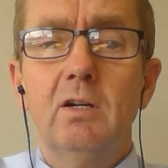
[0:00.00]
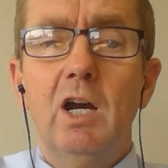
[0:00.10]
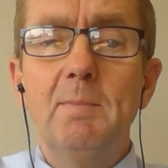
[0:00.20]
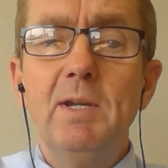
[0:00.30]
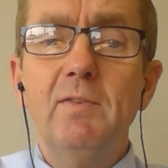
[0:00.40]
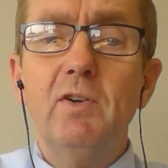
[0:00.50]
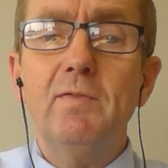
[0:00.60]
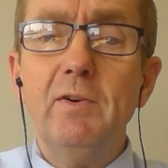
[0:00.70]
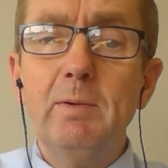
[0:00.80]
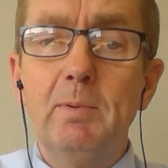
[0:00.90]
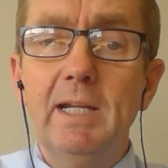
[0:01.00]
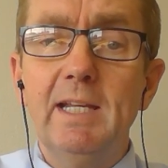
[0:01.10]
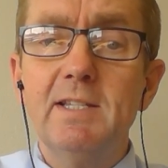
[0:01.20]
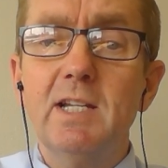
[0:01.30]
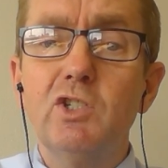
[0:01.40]
I'm therefore very
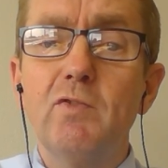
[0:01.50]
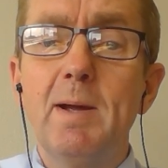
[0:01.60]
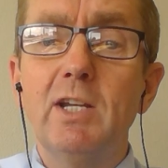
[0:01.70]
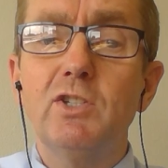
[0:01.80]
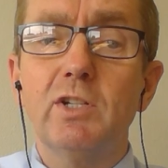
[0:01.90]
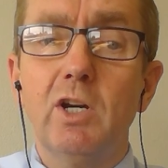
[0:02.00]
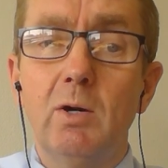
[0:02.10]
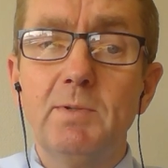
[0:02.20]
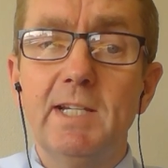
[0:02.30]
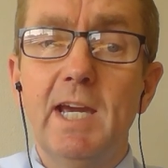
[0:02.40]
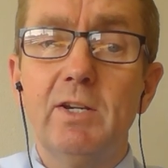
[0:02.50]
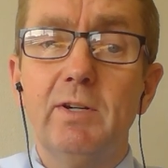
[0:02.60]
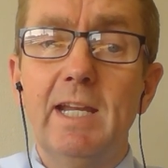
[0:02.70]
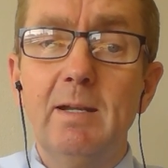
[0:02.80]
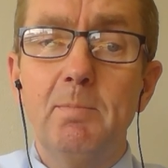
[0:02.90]
pleased that you've managed to come together
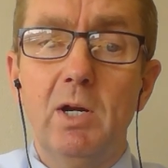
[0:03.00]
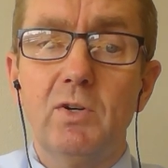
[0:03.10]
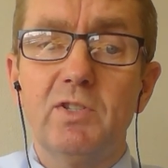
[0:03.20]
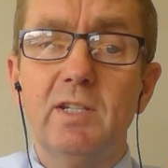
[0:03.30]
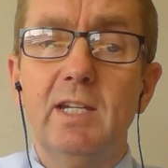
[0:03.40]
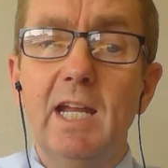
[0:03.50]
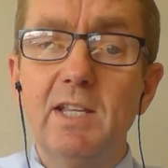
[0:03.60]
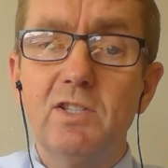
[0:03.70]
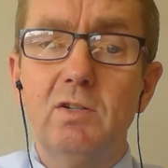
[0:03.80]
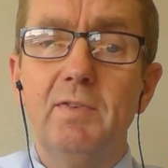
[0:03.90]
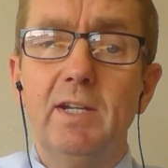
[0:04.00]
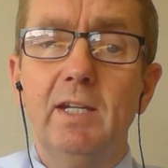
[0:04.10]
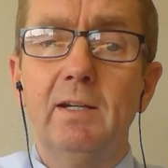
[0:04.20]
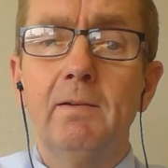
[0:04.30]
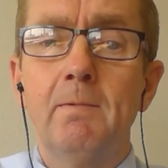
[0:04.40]
in person in
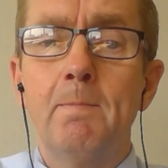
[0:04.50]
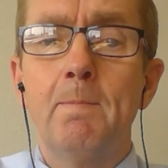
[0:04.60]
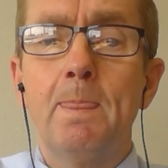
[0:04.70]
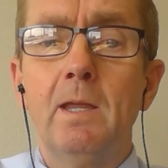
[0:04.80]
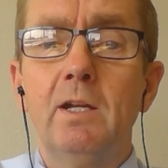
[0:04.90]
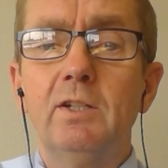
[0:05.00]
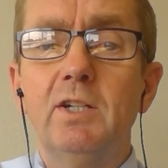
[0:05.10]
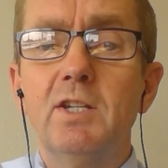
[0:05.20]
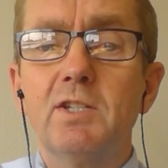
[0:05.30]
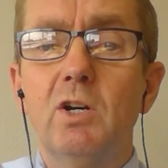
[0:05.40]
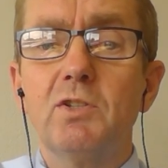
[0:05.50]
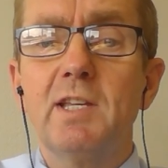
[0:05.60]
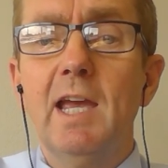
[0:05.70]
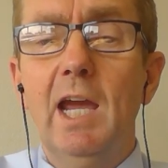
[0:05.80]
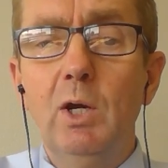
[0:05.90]
Slovenia to discuss
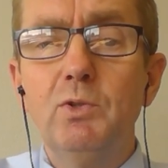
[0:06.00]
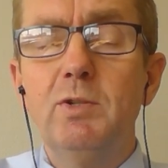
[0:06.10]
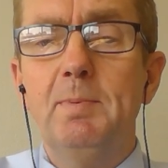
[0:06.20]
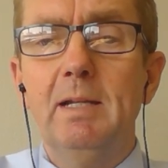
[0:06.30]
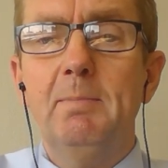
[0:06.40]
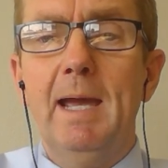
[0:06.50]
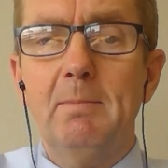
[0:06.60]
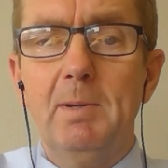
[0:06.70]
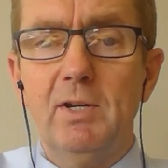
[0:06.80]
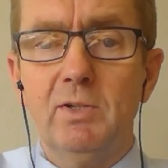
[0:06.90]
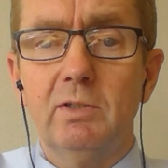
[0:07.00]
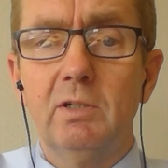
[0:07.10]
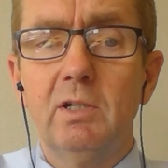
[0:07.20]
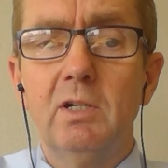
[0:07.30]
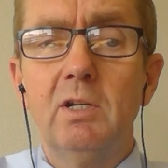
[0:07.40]
how to build back better,
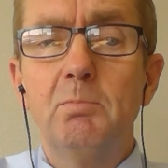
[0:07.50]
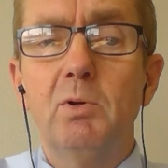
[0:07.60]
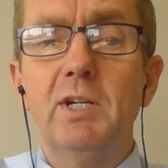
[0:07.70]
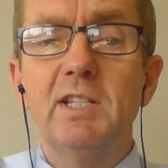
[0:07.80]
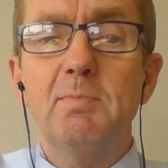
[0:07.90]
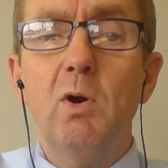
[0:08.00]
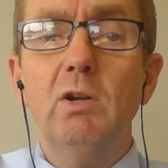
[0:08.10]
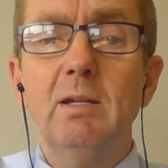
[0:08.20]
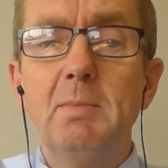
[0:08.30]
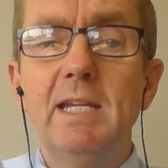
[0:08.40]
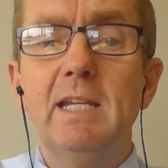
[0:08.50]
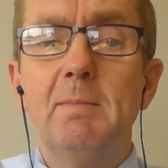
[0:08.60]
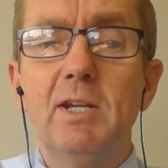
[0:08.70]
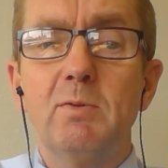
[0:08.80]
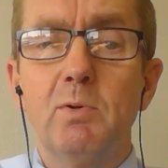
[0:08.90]
putting small and medium
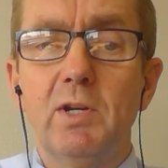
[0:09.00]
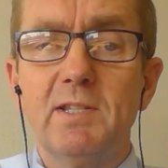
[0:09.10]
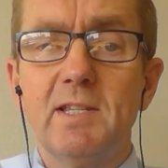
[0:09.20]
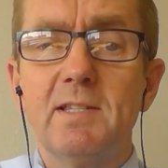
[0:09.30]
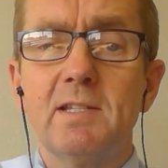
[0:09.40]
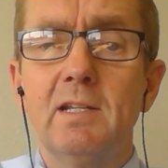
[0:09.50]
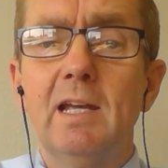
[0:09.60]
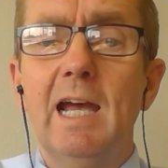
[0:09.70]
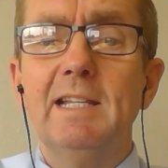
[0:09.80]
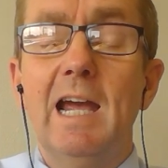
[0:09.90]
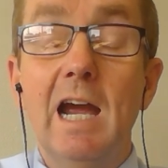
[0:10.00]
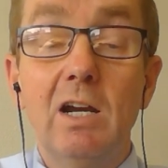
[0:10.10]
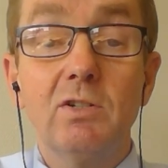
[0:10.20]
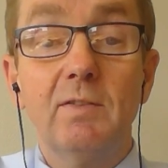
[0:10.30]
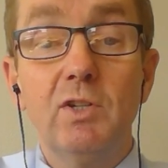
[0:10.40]
enterprises at the
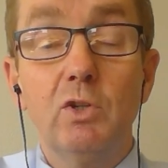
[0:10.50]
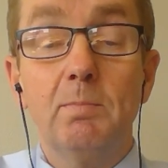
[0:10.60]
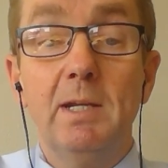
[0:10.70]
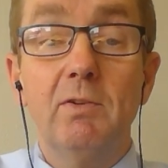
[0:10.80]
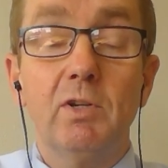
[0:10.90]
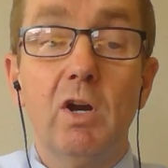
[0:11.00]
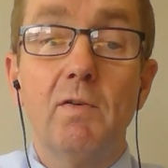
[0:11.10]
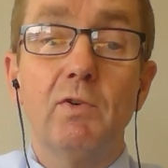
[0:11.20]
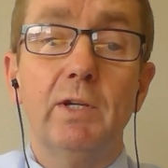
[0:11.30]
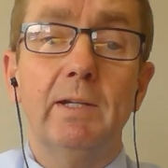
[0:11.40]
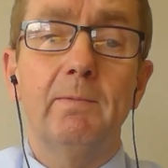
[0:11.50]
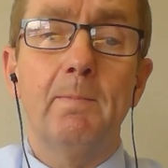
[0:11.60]
heart of the European recovery.